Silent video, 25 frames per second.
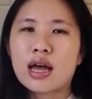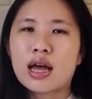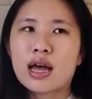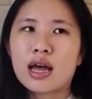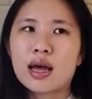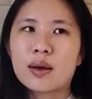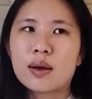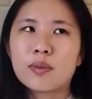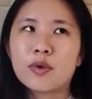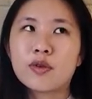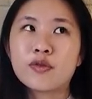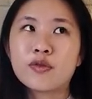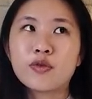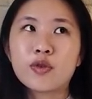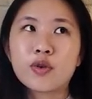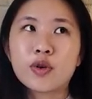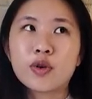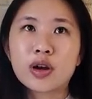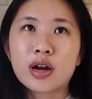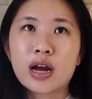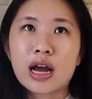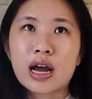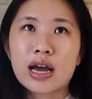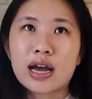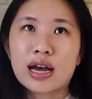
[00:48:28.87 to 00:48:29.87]

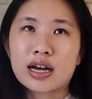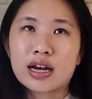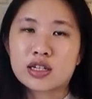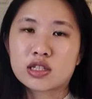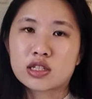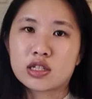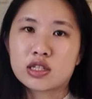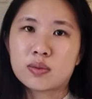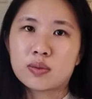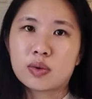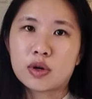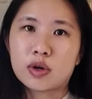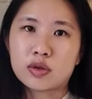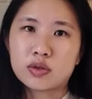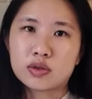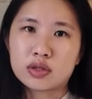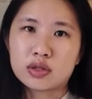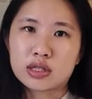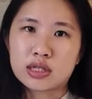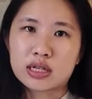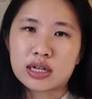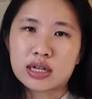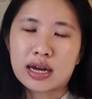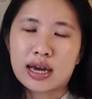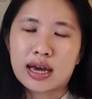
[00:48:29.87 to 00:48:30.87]
before I actually
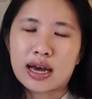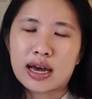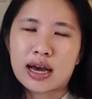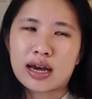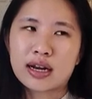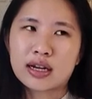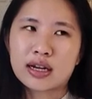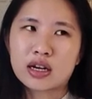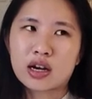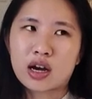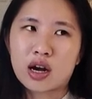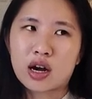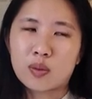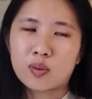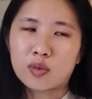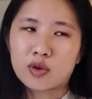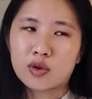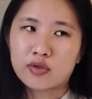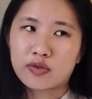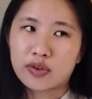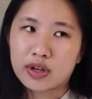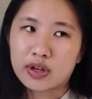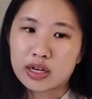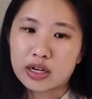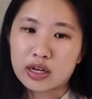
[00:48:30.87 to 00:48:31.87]
posted, I had a couple
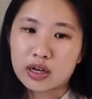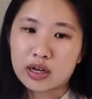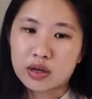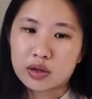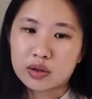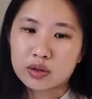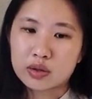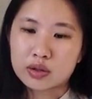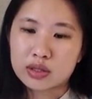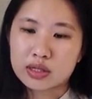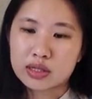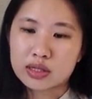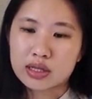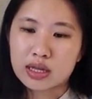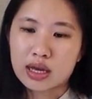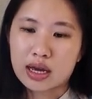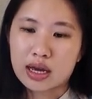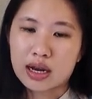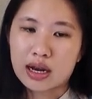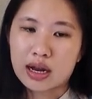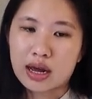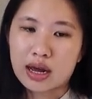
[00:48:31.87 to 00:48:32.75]
videos that